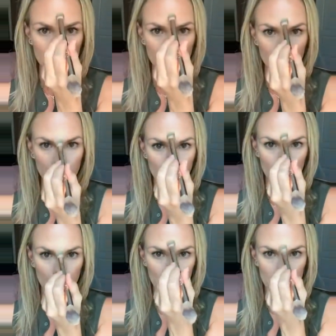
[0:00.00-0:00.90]
If you
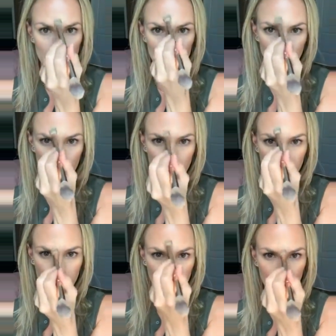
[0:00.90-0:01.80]
need to know your
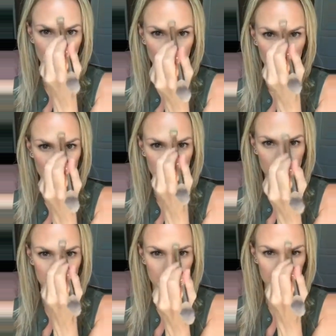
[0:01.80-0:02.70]
brightener color,
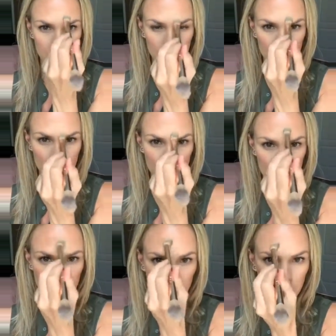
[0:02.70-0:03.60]
just
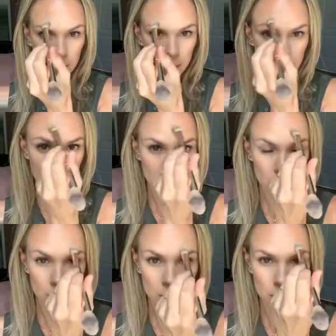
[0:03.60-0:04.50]
send me a
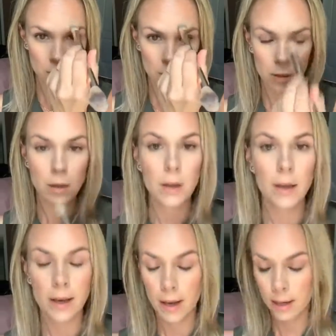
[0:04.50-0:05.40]
message
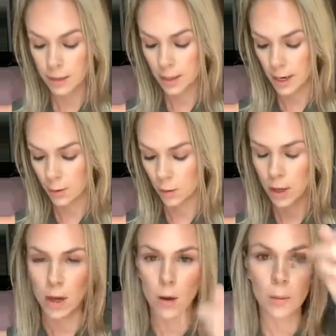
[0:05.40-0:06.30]
and I will
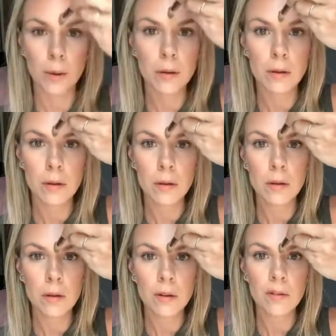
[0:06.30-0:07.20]
help
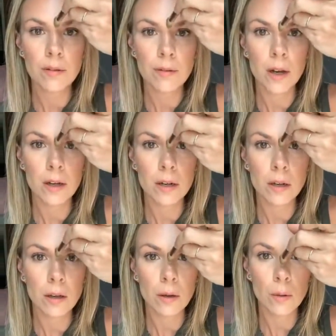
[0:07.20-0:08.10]
find
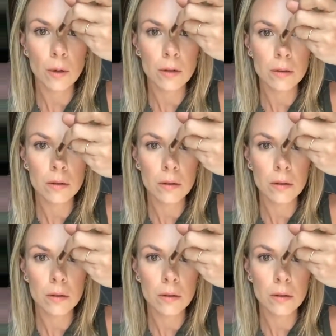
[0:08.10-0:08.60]
yours.